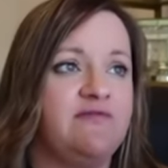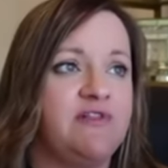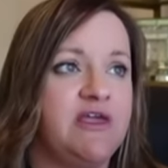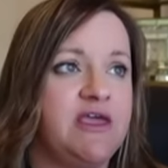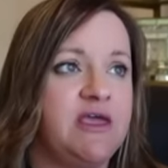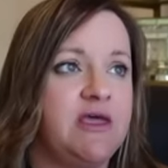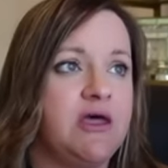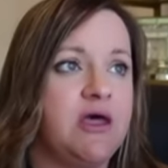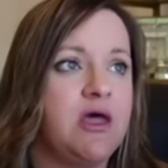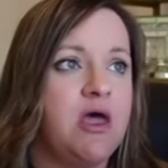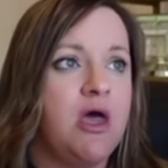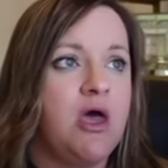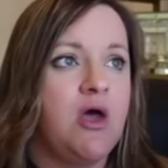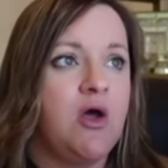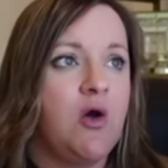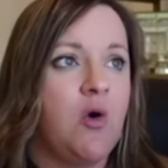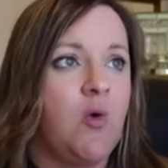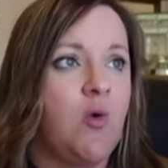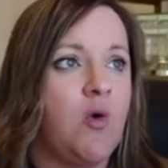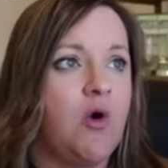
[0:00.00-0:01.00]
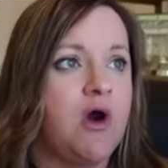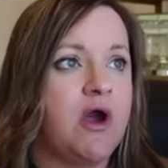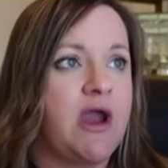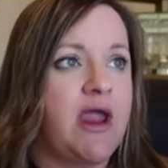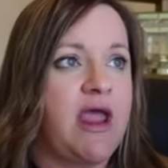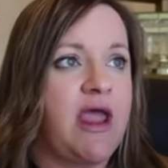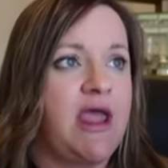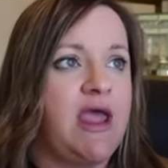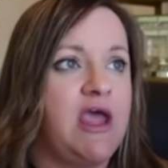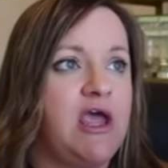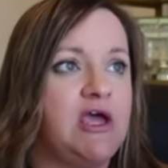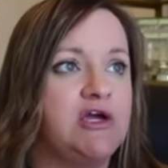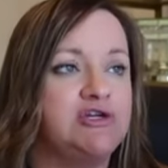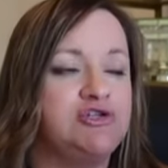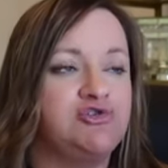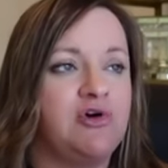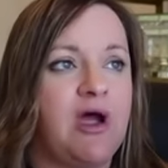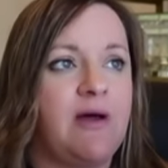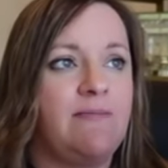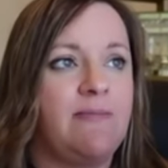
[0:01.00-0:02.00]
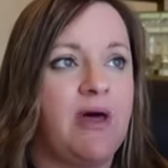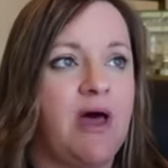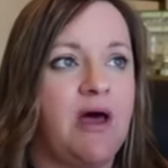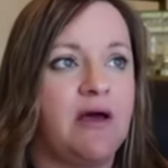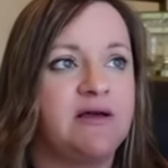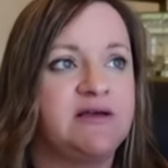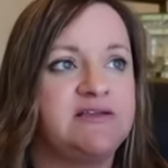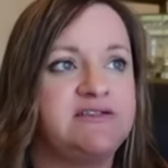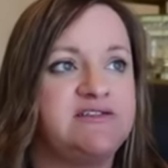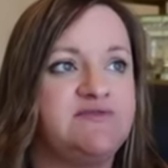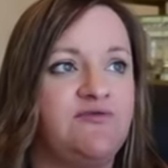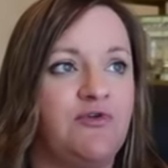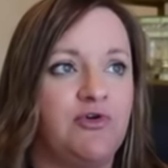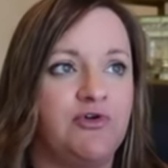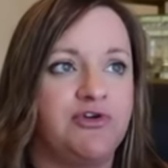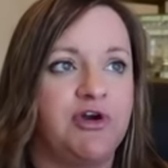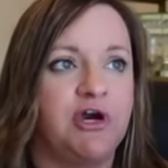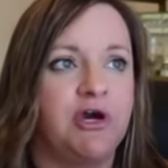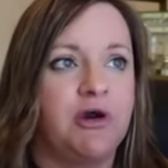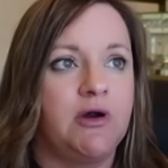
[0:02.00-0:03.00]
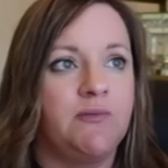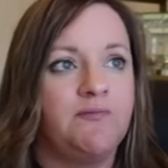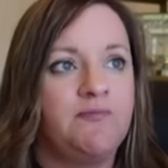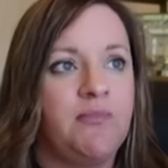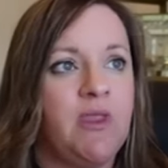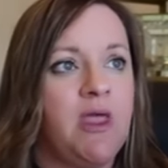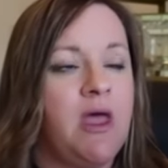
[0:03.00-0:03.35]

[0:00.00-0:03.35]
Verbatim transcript: link or a Dropbox folder.